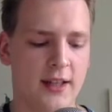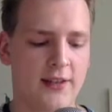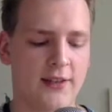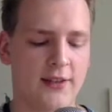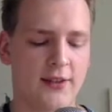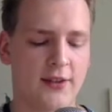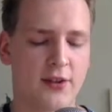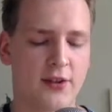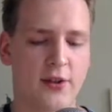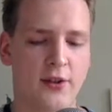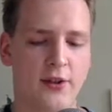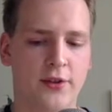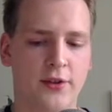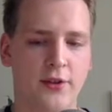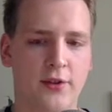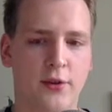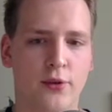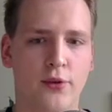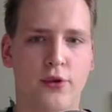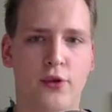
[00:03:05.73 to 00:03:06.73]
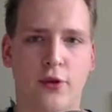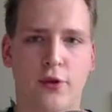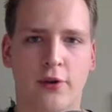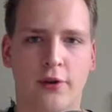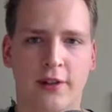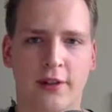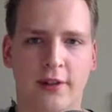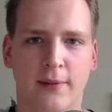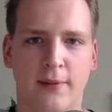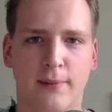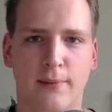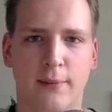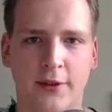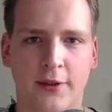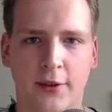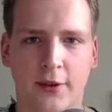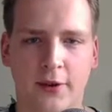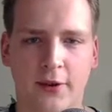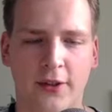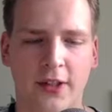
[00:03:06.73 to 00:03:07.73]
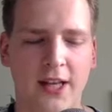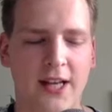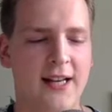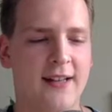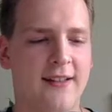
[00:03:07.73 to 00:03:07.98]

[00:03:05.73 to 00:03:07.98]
is not controlling Bitcoin.